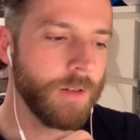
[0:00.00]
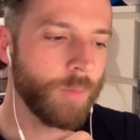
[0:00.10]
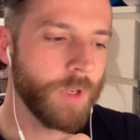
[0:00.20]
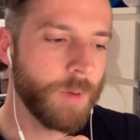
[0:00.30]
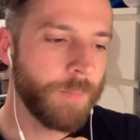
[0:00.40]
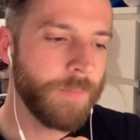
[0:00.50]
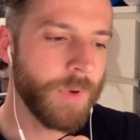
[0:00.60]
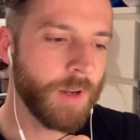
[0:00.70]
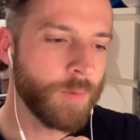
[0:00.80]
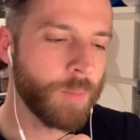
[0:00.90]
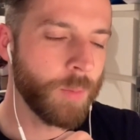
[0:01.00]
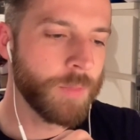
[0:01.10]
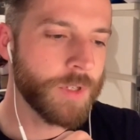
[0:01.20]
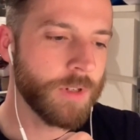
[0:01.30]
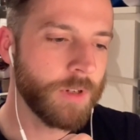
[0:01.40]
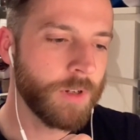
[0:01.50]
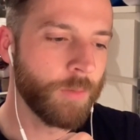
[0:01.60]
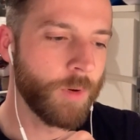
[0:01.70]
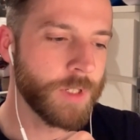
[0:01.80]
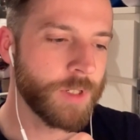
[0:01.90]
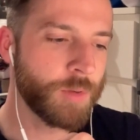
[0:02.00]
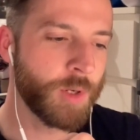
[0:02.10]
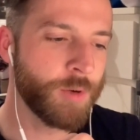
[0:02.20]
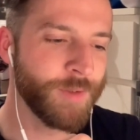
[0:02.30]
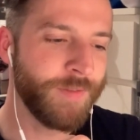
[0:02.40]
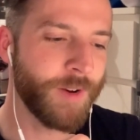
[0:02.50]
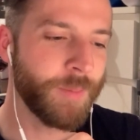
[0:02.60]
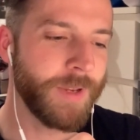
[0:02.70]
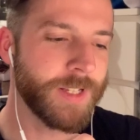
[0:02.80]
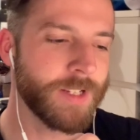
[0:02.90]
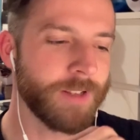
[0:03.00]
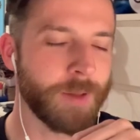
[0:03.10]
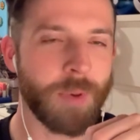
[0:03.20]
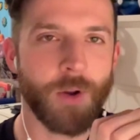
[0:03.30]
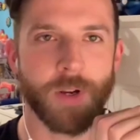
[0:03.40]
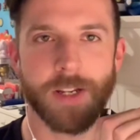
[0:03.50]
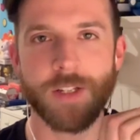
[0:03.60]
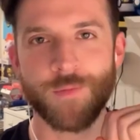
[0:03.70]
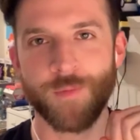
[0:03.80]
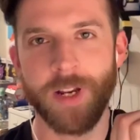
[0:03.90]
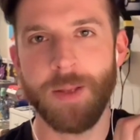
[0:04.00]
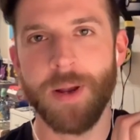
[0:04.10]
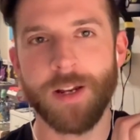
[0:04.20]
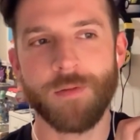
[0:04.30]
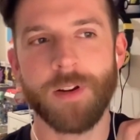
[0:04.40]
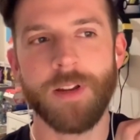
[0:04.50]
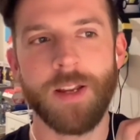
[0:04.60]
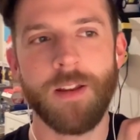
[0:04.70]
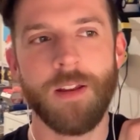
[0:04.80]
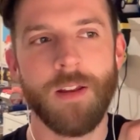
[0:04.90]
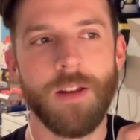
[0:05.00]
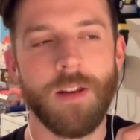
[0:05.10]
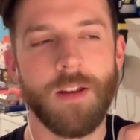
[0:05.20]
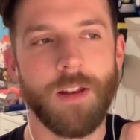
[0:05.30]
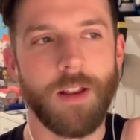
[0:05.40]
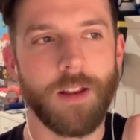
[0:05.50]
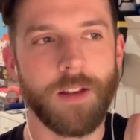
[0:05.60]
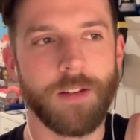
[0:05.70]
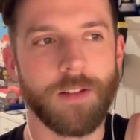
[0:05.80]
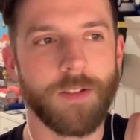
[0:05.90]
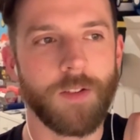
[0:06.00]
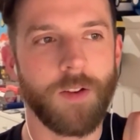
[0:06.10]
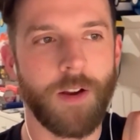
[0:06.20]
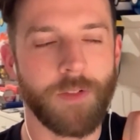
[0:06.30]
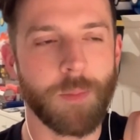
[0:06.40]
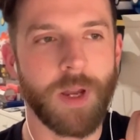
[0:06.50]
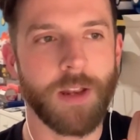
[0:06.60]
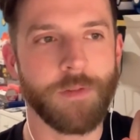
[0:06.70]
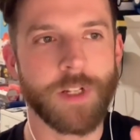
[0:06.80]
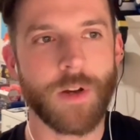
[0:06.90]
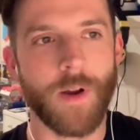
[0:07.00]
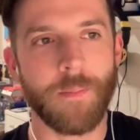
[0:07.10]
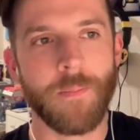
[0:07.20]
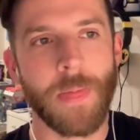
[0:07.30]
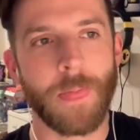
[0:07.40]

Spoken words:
One of the other problems that arises with group therapy is that the parking is really bad around there, and I have to pay every time.